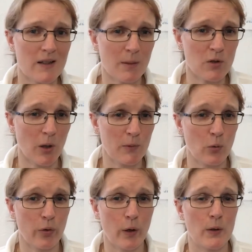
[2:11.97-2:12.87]
Sometimes
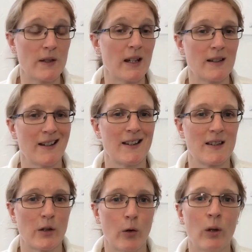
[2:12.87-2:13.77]
orthoses and
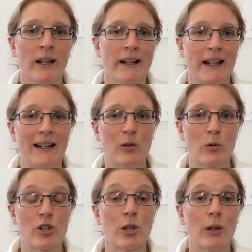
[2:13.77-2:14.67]
insole in
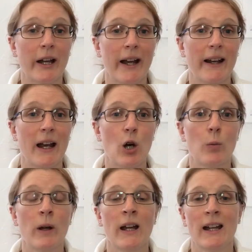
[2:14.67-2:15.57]
your shoe can
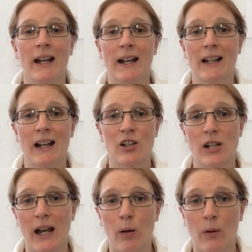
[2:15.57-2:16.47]
help, and it can
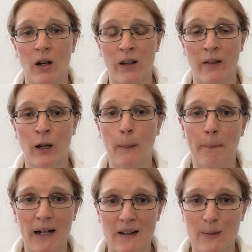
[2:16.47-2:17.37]
actually help either
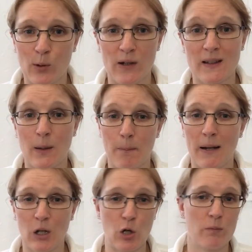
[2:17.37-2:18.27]
maximise the
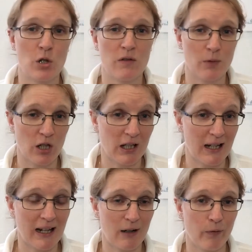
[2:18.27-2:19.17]
amount of movement that you
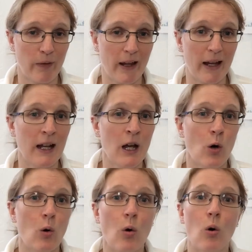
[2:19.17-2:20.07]
have there
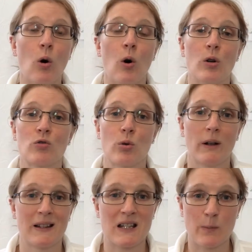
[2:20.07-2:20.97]
or
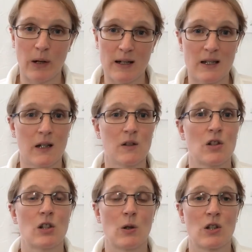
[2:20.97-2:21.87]
try and splint
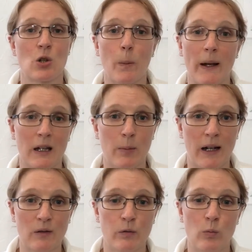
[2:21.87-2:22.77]
it to stop any
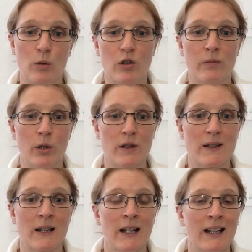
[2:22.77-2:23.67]
painful
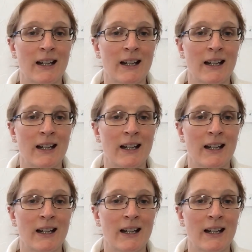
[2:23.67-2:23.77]
movement.